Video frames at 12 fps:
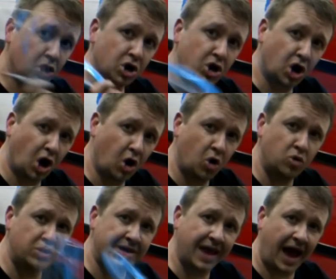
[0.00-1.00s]
go
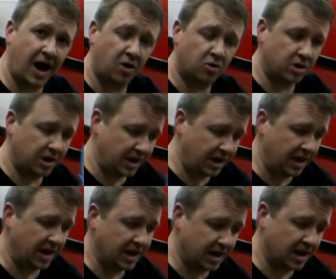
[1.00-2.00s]
down
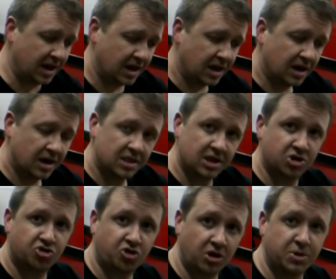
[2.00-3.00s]
in the
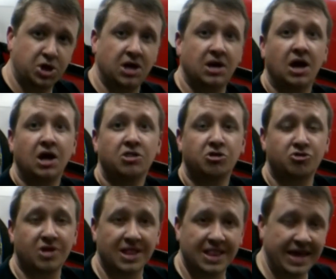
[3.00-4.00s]
description. There's a
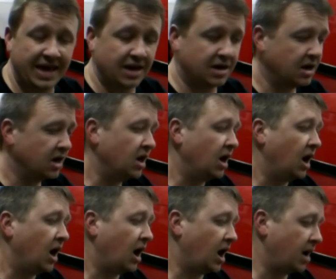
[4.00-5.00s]
link.
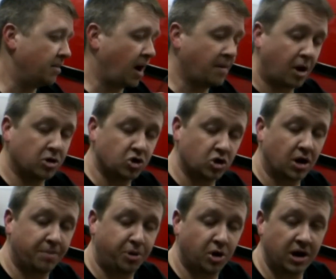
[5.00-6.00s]
I'm also going
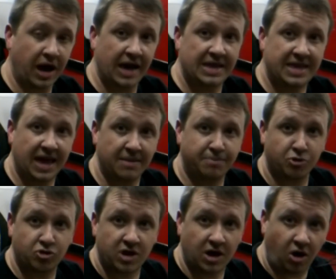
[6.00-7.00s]
to put a
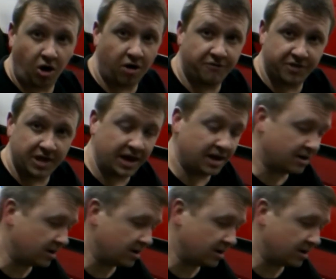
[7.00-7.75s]
10% off link,